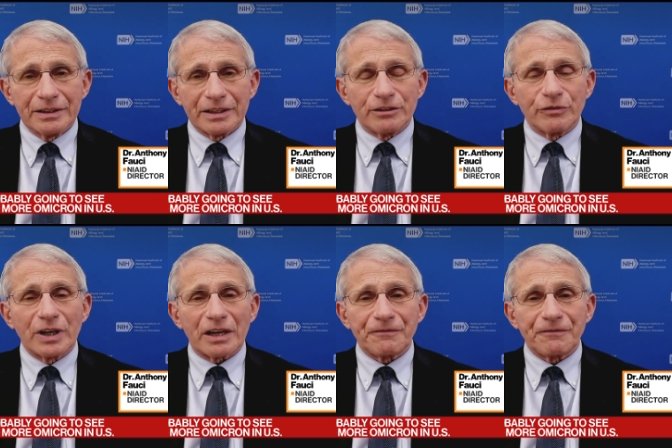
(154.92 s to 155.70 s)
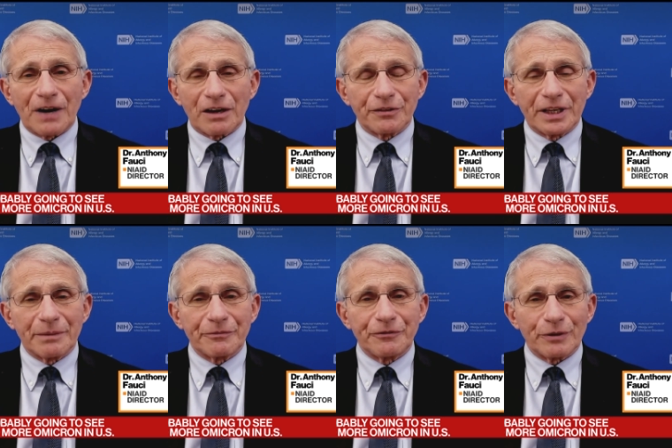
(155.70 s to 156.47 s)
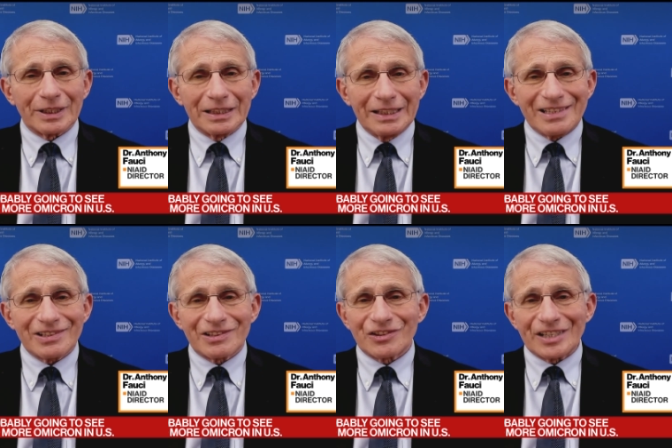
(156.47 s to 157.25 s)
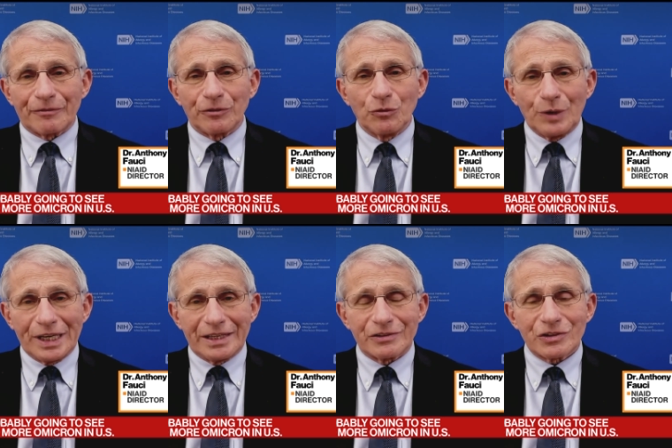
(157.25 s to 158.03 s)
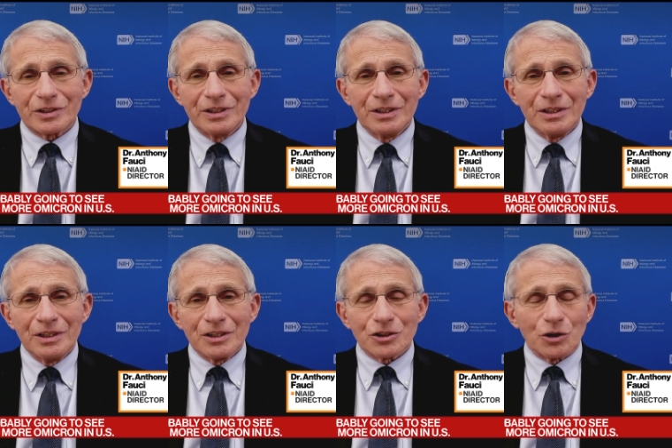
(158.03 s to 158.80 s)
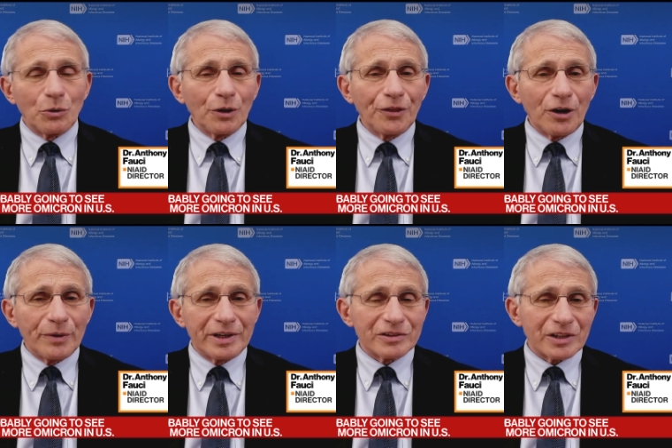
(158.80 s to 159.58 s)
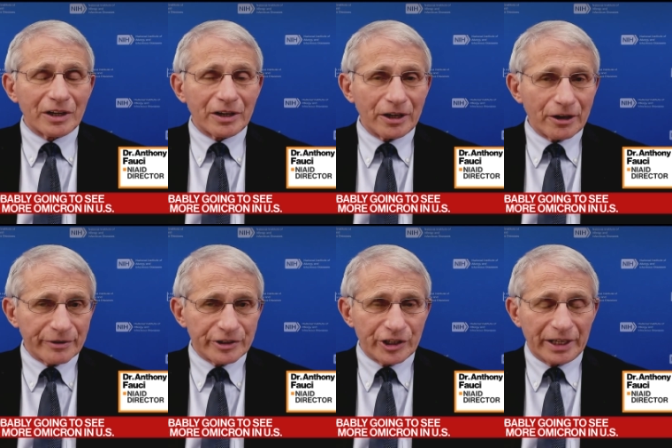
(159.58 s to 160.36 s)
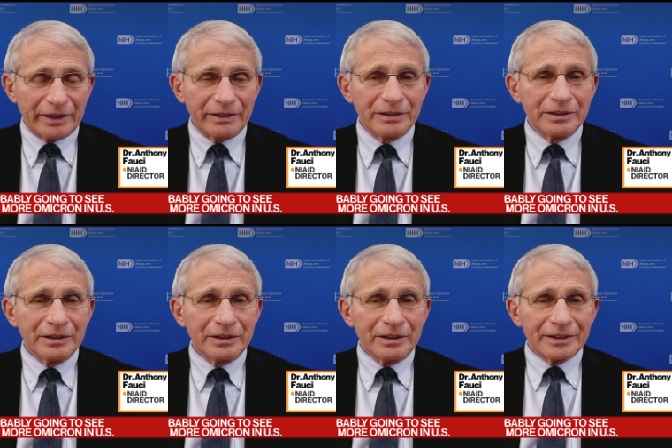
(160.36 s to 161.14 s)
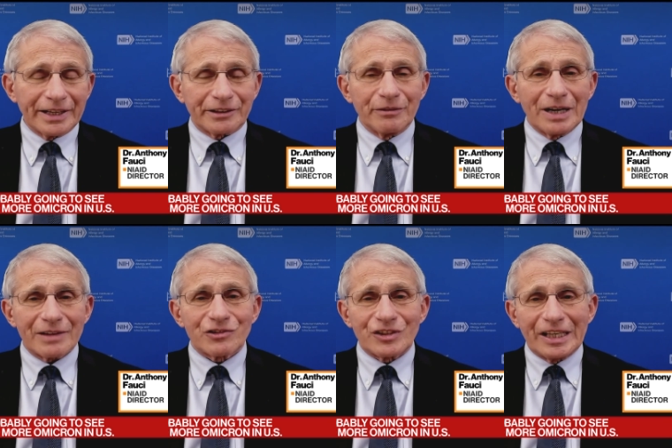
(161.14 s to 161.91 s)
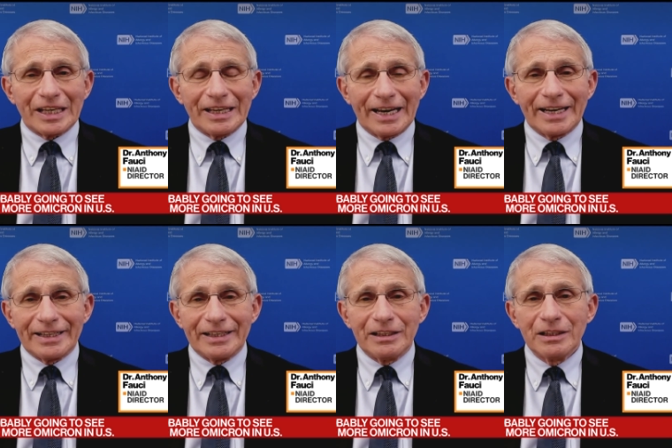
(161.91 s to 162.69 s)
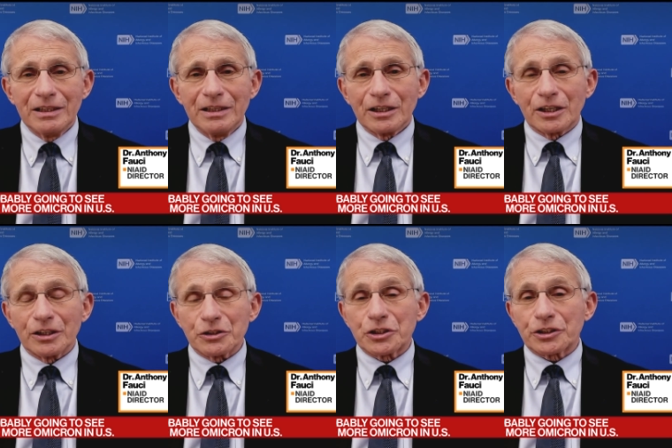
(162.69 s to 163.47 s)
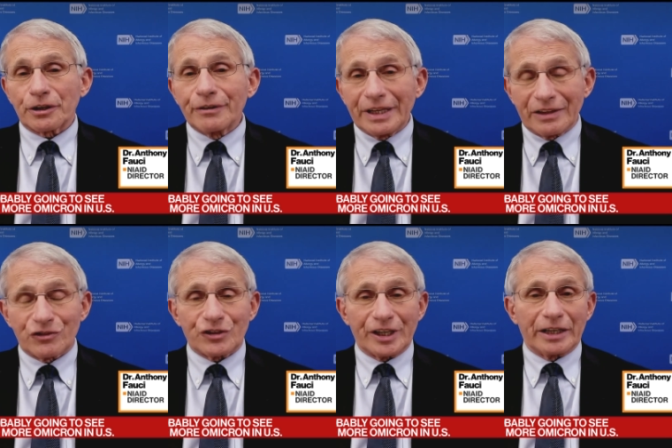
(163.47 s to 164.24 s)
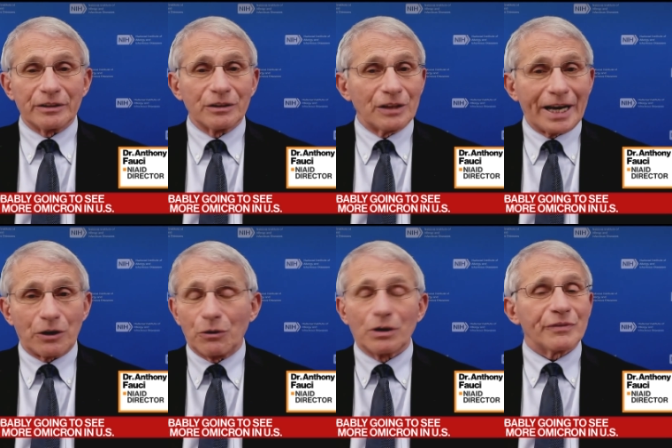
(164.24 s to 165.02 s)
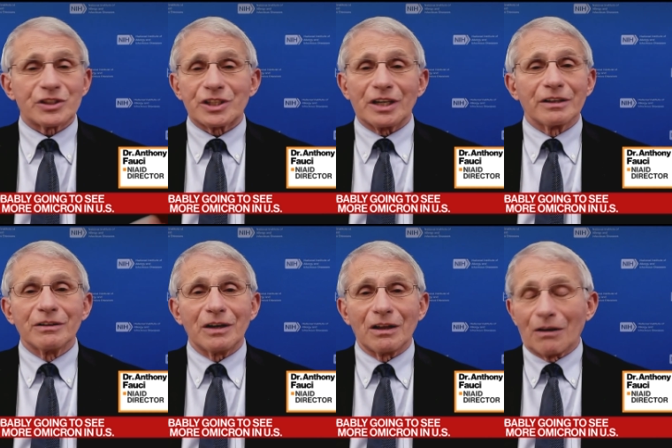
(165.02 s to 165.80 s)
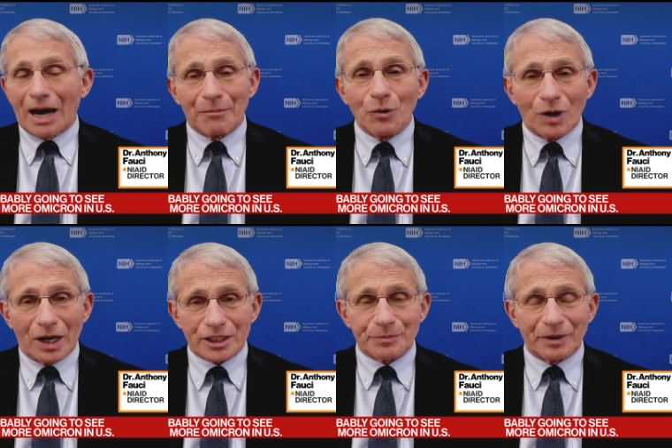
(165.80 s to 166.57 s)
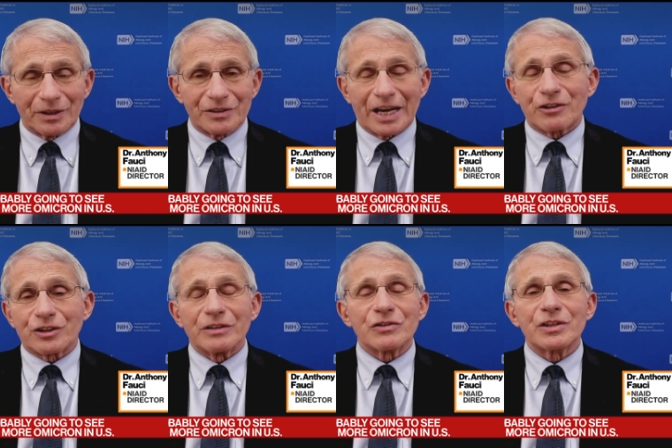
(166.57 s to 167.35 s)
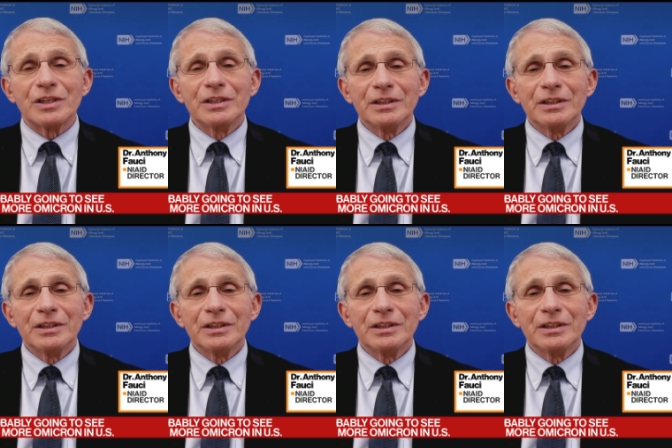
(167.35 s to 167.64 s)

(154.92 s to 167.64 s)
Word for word: and you've got to follow them for at least several weeks. So, although it is encouraging that they're not seeing any concerning signal, like all of a sudden a lot more hospitalizations,